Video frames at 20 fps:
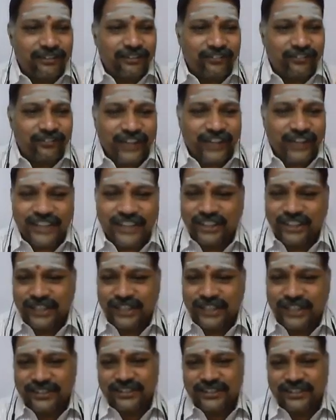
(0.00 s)
financial
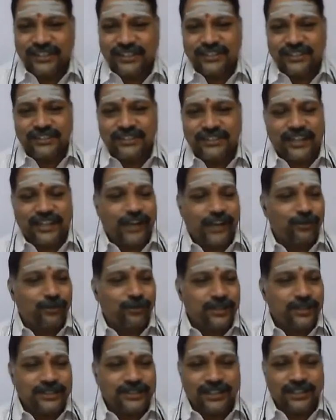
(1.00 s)
assistance, second
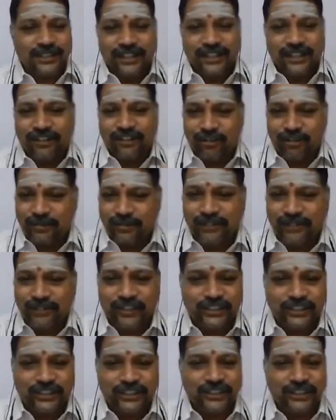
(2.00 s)
one is development
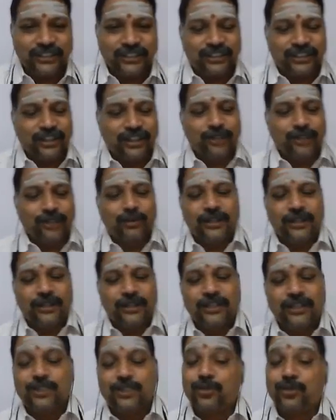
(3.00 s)
function, third one
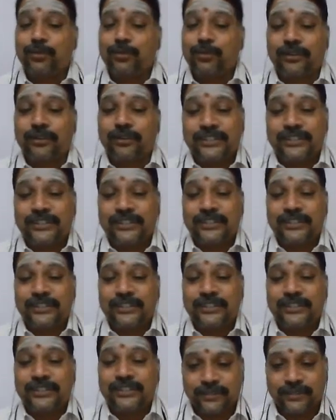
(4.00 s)
supervisory
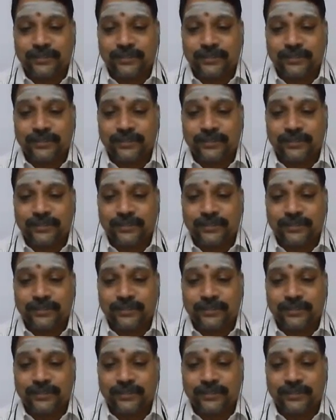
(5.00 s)
function.